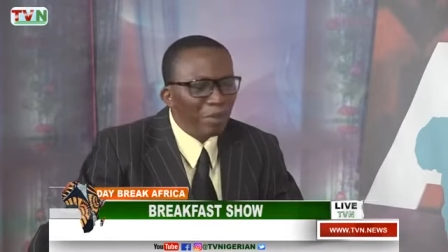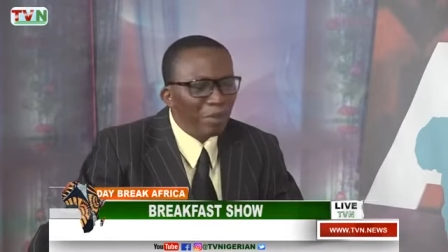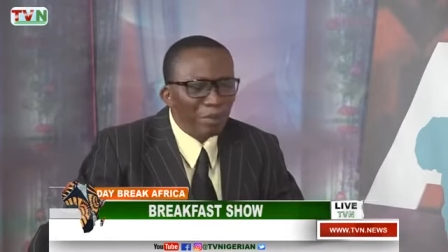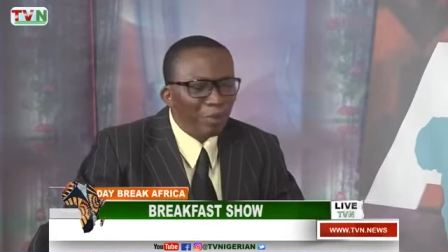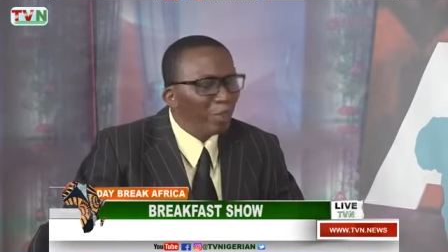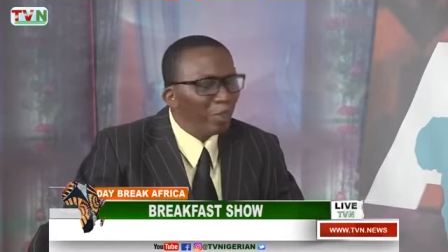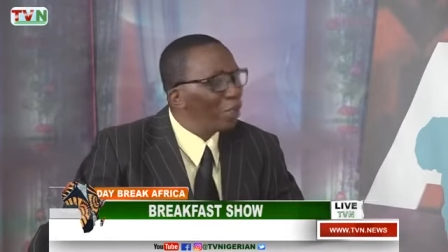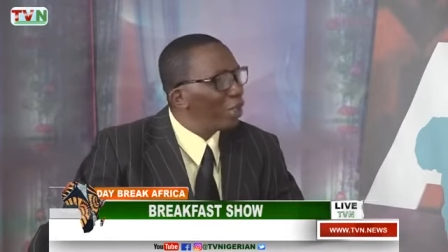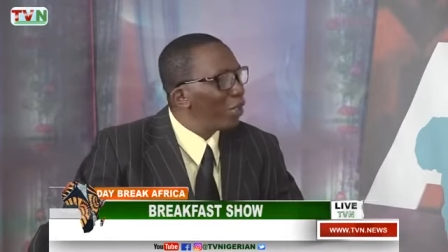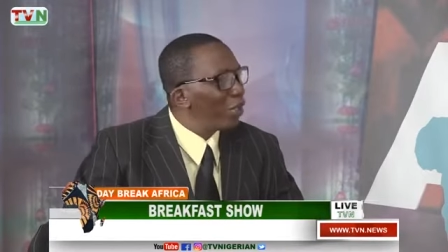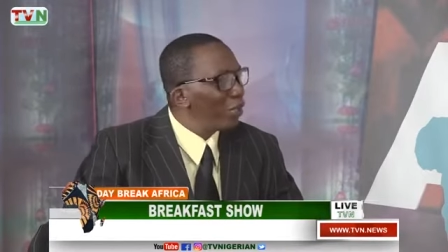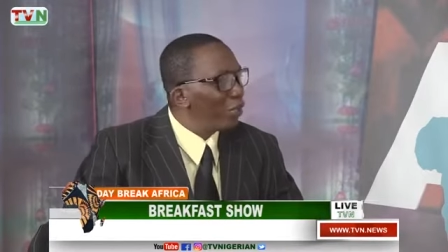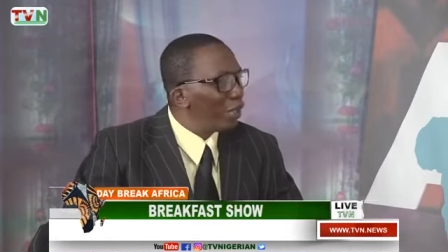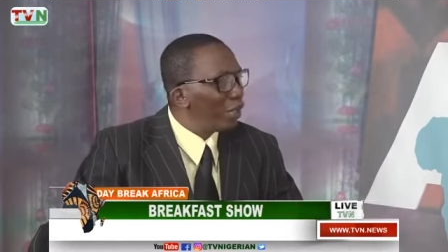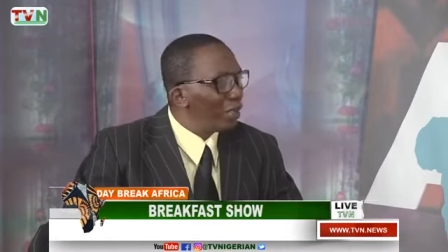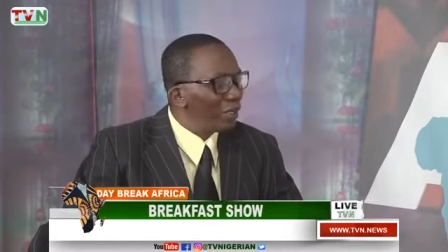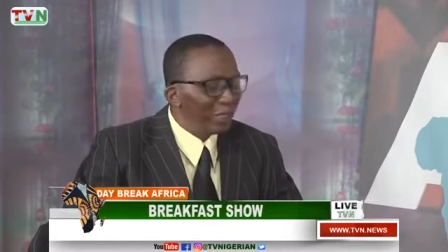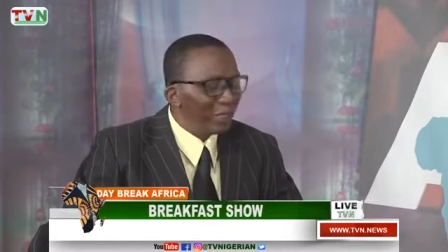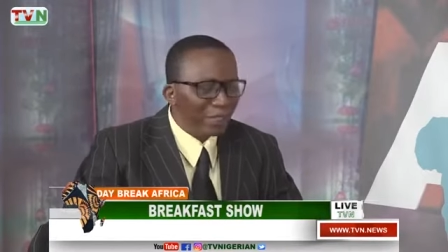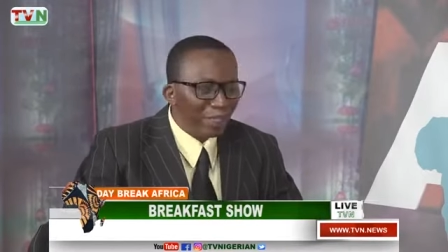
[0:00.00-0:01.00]
people call
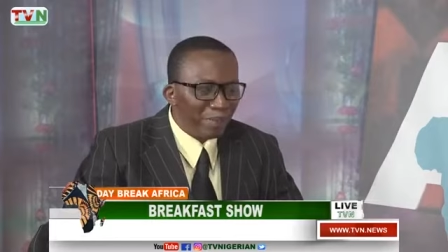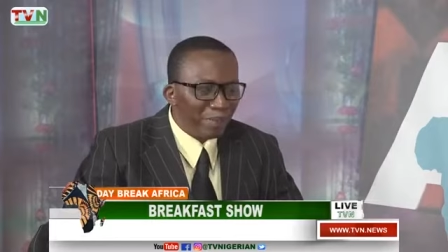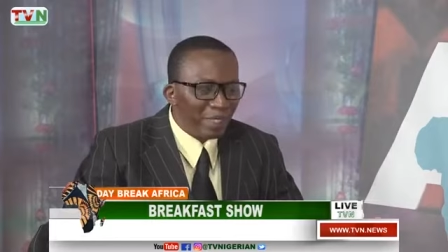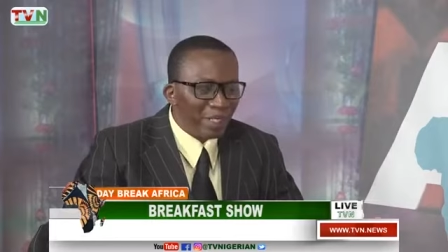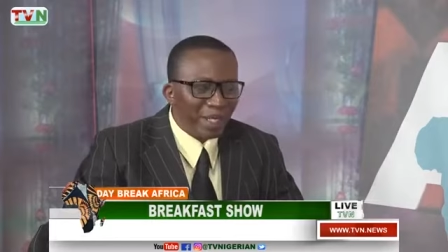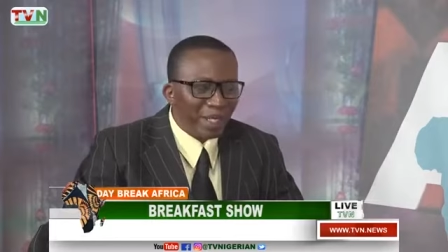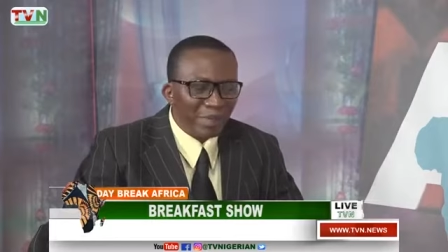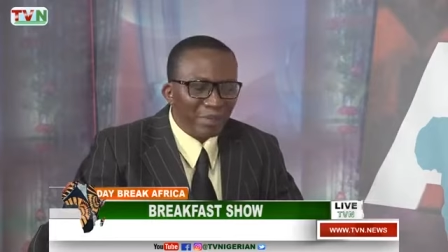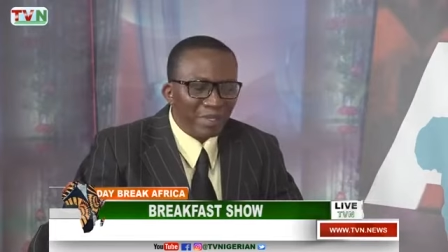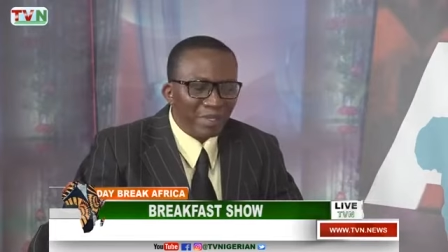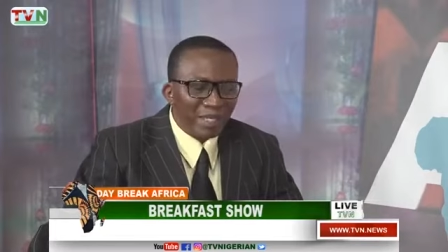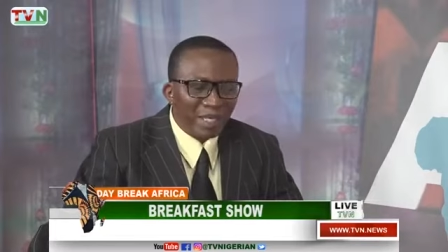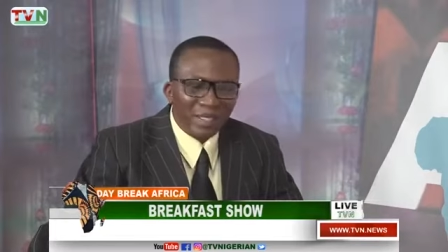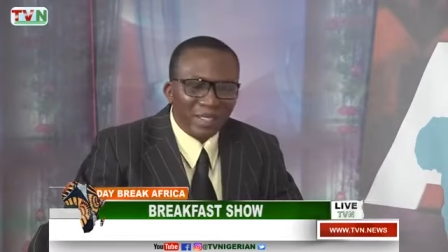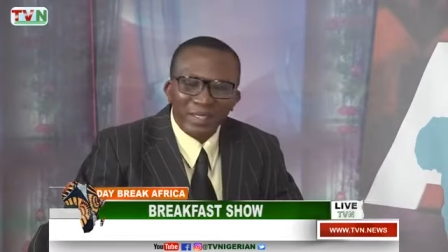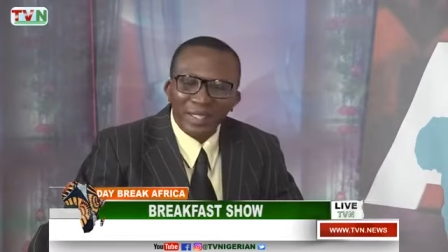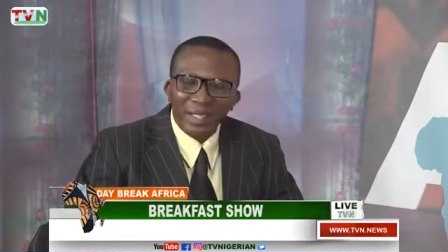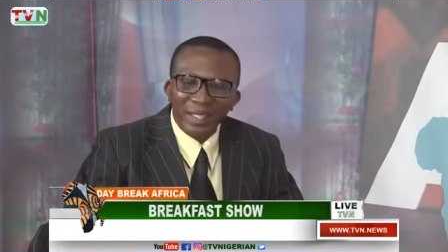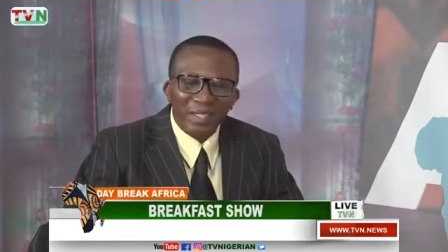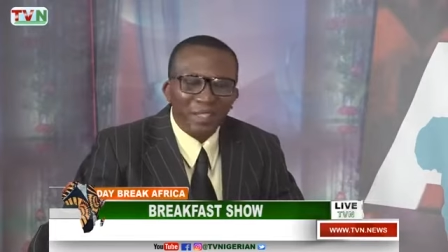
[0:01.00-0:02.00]
on social media and start
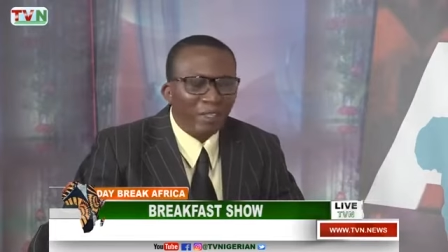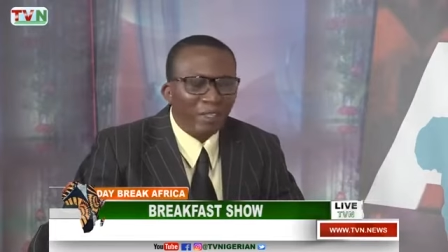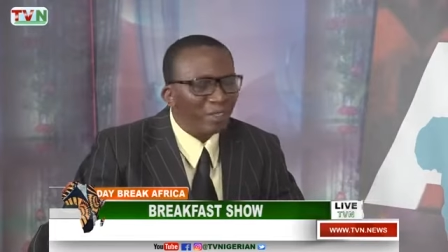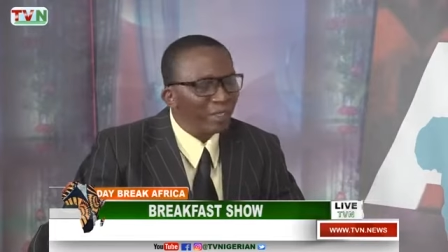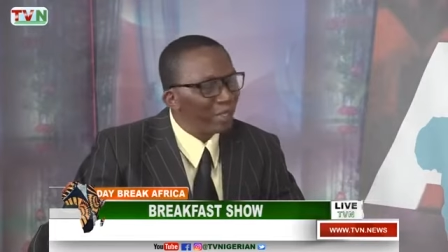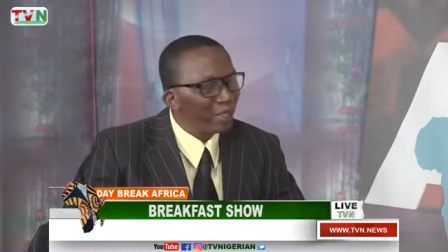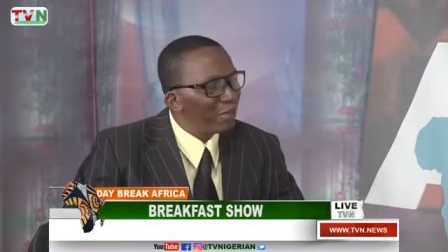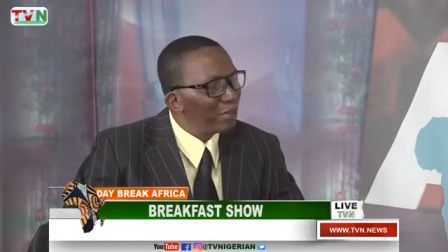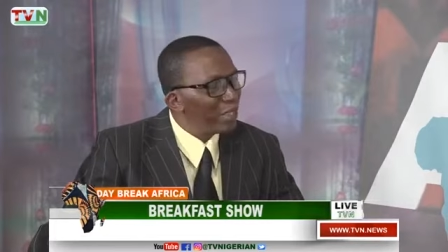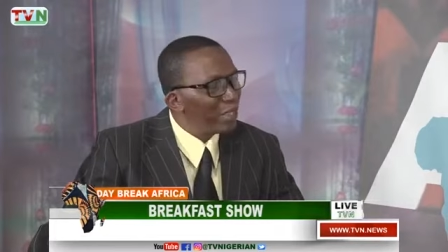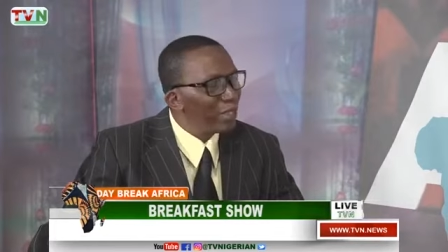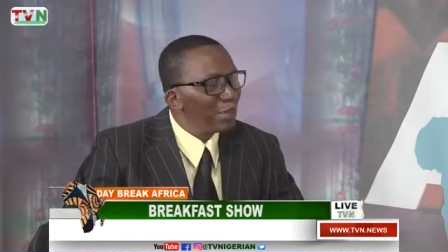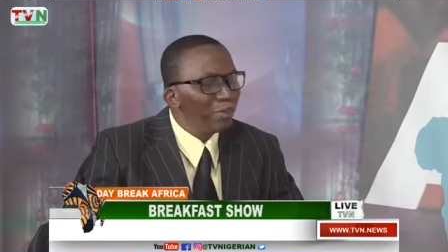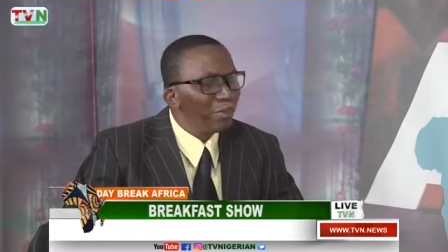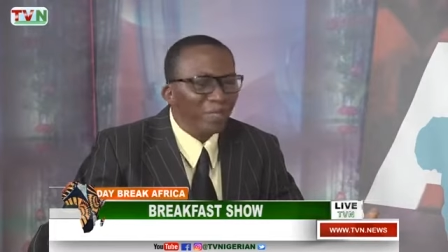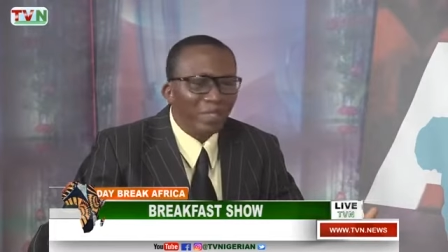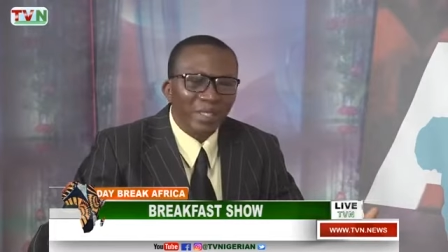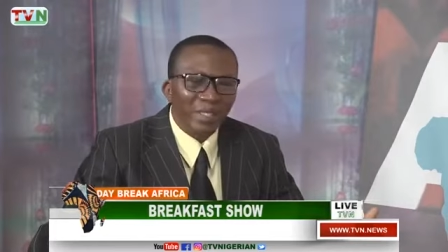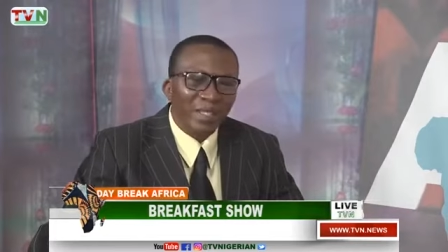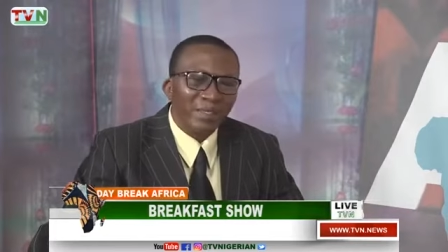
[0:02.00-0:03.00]
saying all sorts of things,
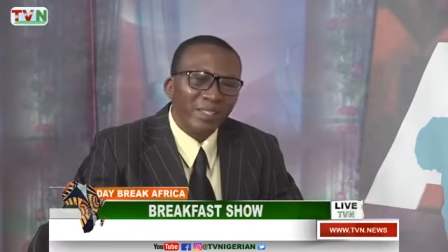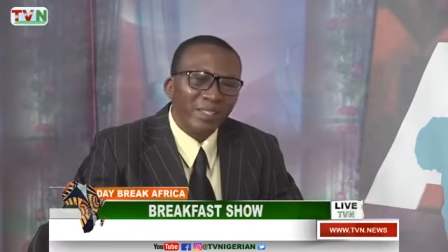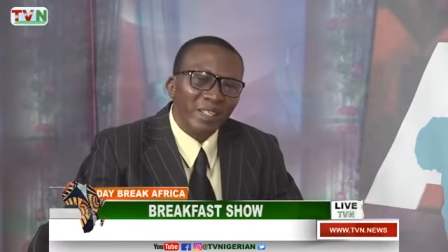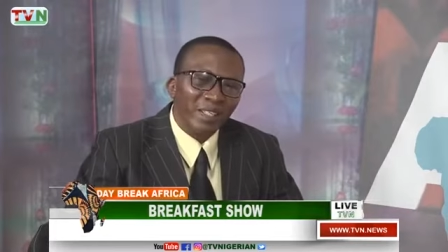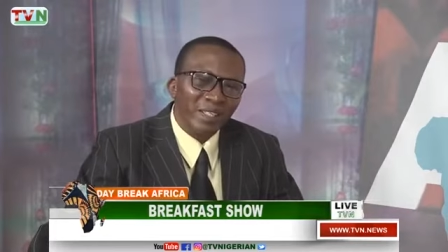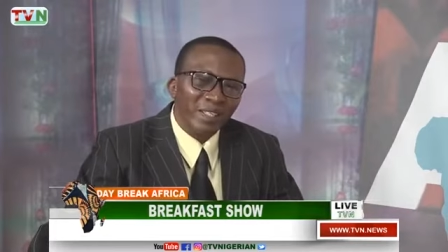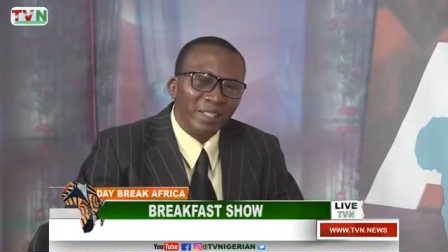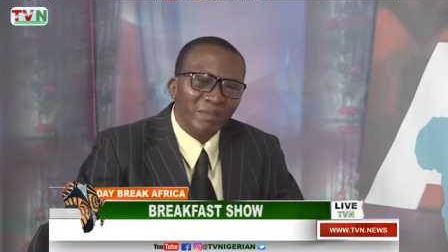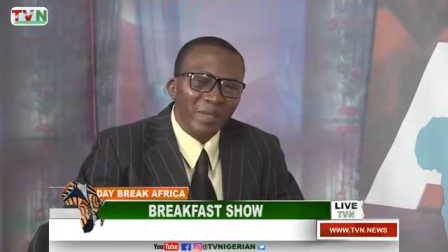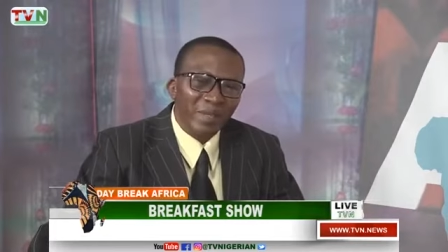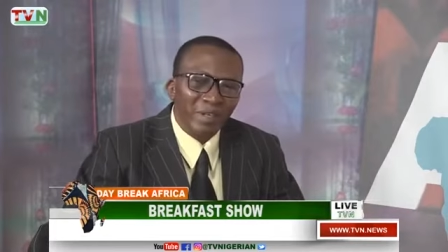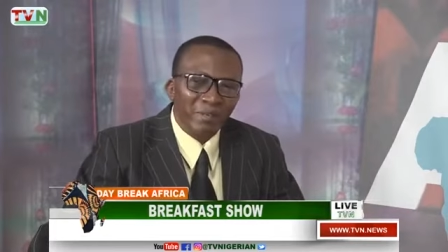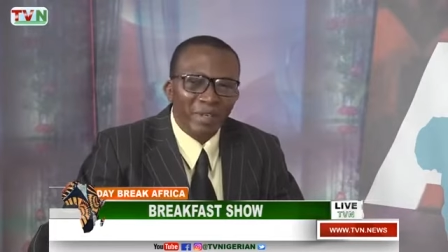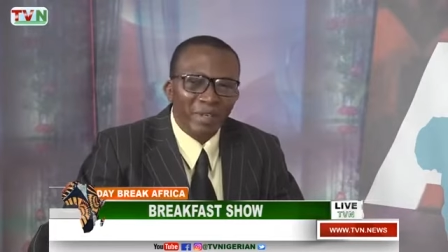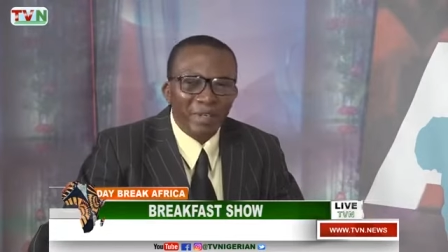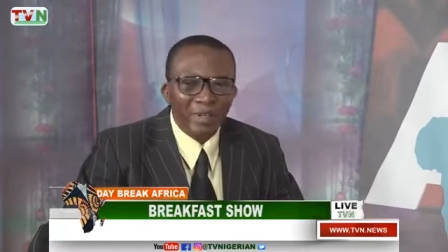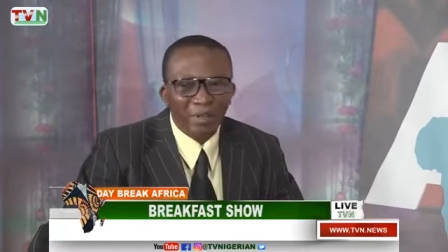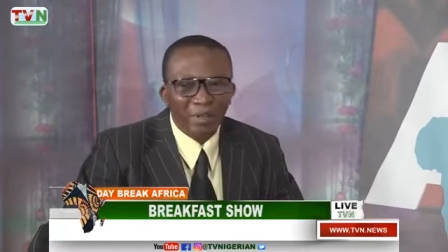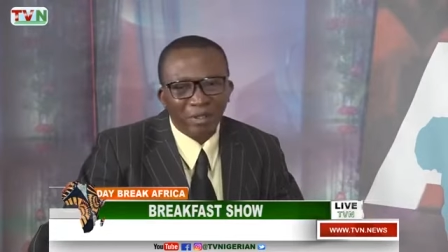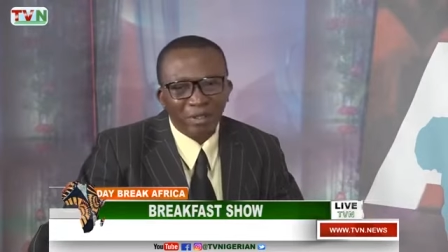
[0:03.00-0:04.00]
please, I think is very,
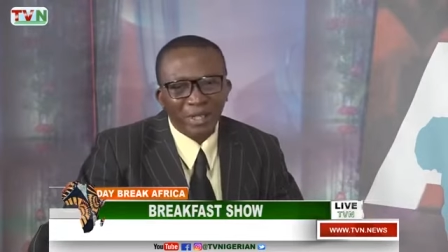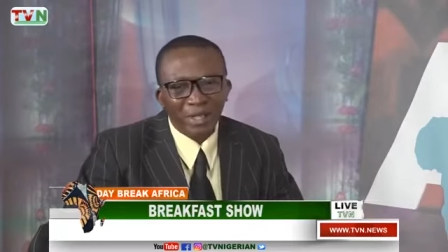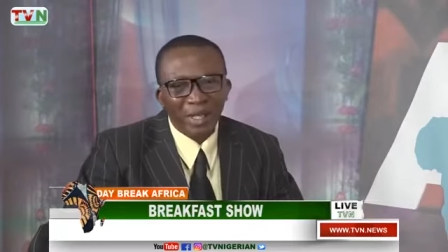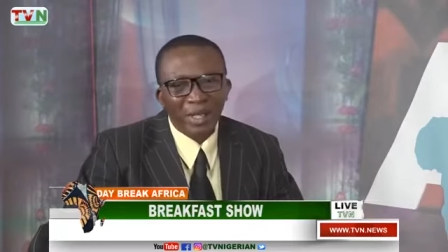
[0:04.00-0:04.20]
very wrong.